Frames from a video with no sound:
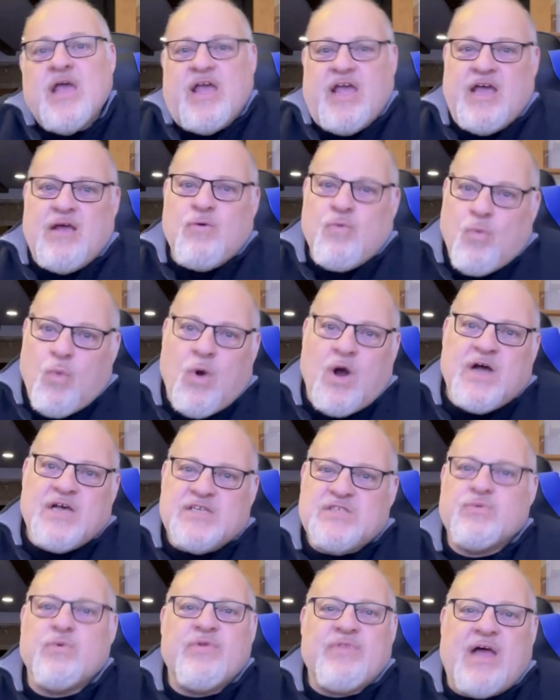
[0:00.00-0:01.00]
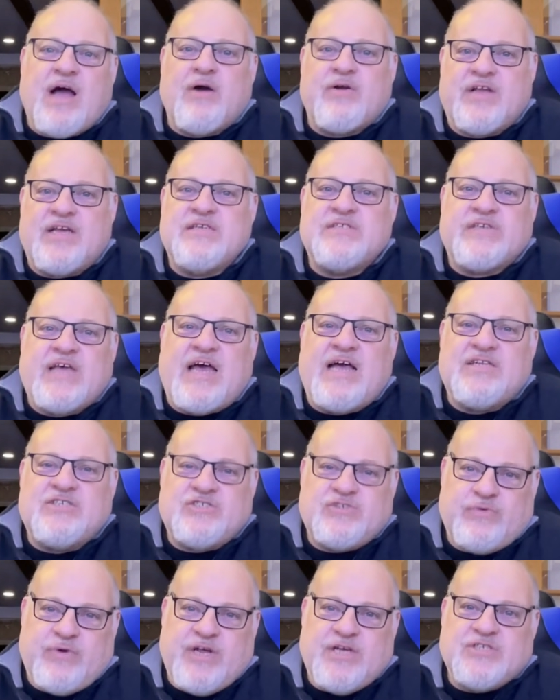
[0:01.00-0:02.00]
It was, without
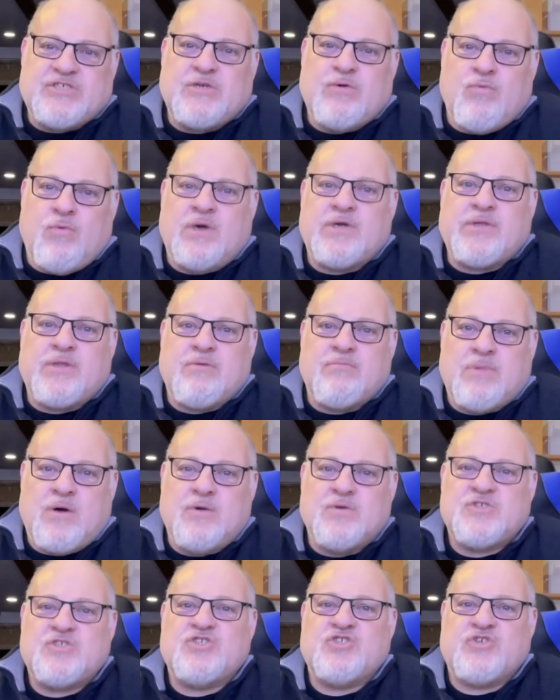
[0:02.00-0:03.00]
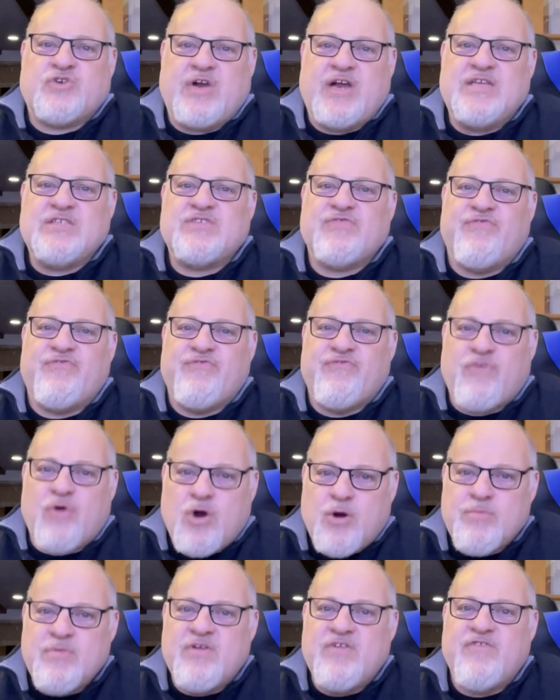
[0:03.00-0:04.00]
exaggeration, one of the most
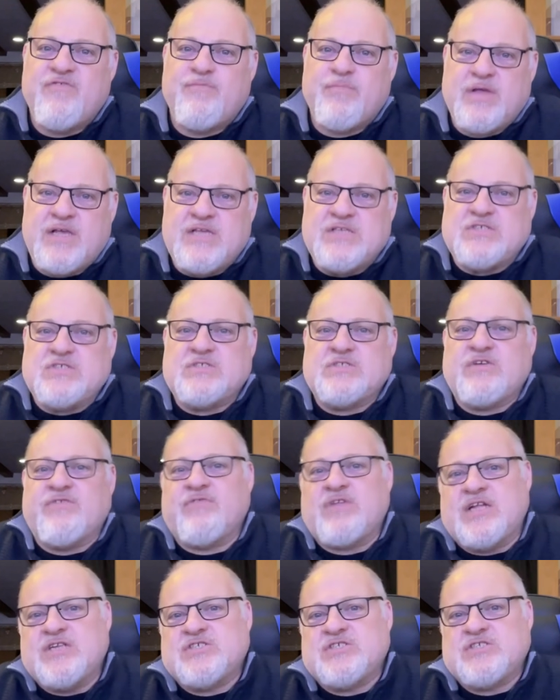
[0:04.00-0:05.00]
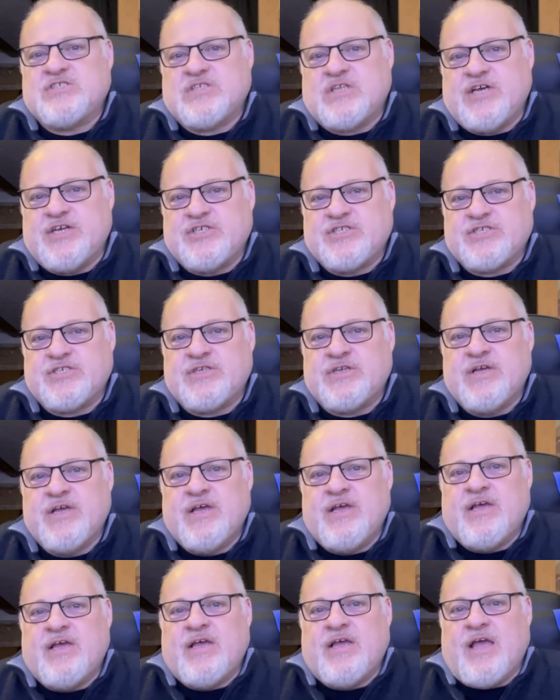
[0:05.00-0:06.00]
transformative pieces of legislation
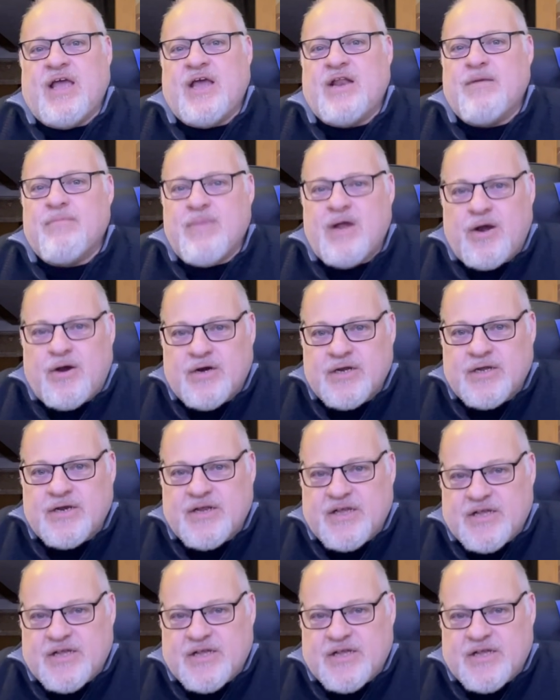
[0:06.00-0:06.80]
in American